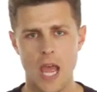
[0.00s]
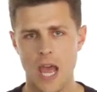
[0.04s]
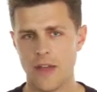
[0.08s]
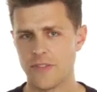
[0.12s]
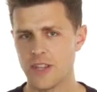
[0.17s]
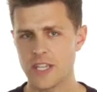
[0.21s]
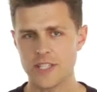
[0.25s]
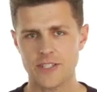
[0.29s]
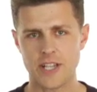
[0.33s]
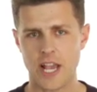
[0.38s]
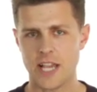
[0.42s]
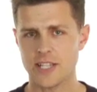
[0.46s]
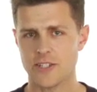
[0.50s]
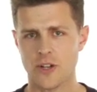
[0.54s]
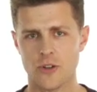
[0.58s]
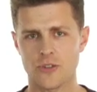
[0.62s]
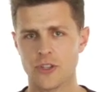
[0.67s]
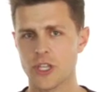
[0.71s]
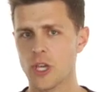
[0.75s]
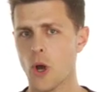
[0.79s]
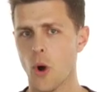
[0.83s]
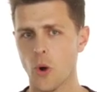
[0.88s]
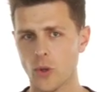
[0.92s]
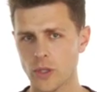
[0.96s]
And these guys aren't
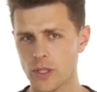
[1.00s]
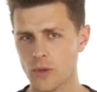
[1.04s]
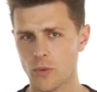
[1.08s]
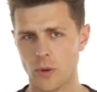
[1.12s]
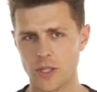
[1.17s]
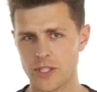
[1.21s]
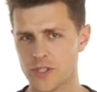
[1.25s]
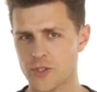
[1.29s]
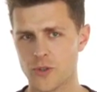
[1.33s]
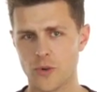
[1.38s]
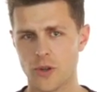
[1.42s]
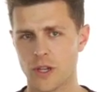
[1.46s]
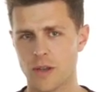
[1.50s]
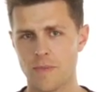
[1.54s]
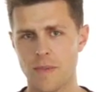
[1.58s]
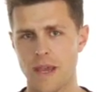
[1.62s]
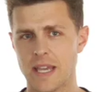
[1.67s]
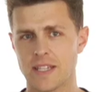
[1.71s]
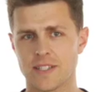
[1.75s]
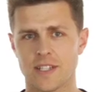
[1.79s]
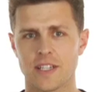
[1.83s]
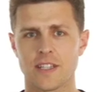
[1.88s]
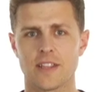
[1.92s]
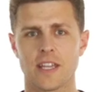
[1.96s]
the only ones doing
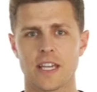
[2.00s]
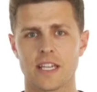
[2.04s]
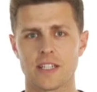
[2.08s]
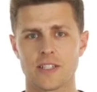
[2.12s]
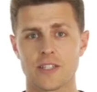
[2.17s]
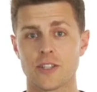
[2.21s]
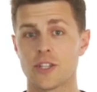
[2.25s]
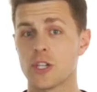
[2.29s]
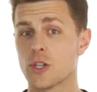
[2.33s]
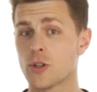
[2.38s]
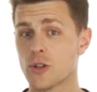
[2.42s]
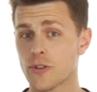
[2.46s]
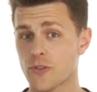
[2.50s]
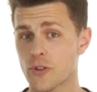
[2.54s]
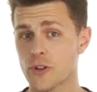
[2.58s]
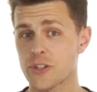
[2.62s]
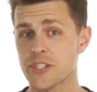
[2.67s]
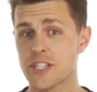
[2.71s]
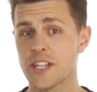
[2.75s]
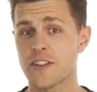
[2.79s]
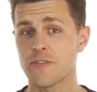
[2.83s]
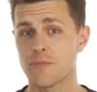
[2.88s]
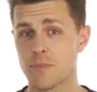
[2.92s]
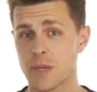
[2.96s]
amazing things. The
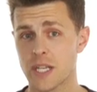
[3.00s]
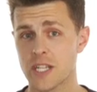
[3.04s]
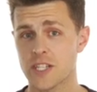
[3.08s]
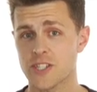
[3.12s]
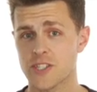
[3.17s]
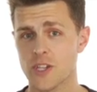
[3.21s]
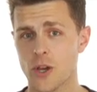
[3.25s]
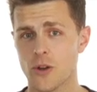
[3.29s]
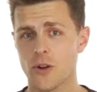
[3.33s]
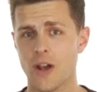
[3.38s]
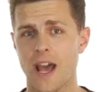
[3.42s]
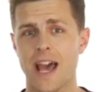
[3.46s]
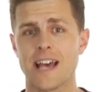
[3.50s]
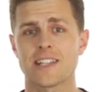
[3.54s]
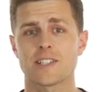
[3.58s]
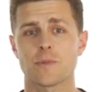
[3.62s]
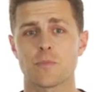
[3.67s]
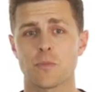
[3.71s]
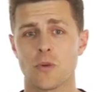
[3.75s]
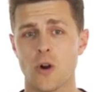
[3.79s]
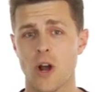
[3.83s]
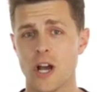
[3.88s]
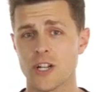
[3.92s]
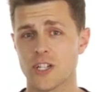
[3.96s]
University of Minnesota has a
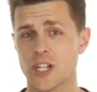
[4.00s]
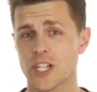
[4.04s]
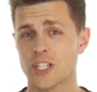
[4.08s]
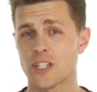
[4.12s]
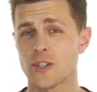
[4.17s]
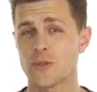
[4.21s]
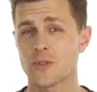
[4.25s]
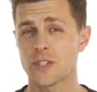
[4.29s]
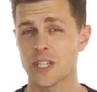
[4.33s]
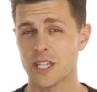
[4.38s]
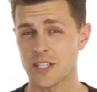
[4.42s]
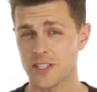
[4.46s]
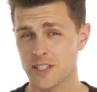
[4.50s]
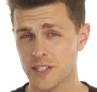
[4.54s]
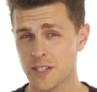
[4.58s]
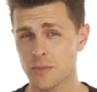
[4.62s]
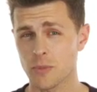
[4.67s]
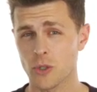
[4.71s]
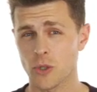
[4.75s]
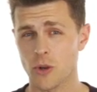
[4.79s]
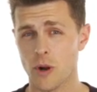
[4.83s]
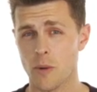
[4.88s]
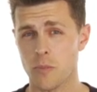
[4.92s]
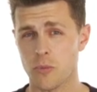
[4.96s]
project using a
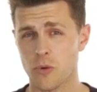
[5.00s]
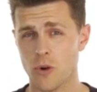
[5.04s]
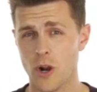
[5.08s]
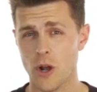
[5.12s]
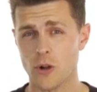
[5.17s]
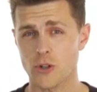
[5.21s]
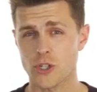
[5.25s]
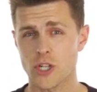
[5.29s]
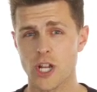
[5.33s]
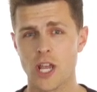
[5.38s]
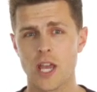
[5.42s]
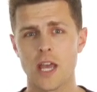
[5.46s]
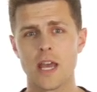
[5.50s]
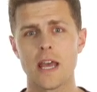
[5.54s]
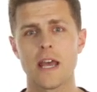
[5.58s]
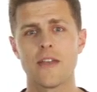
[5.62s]
similar approach.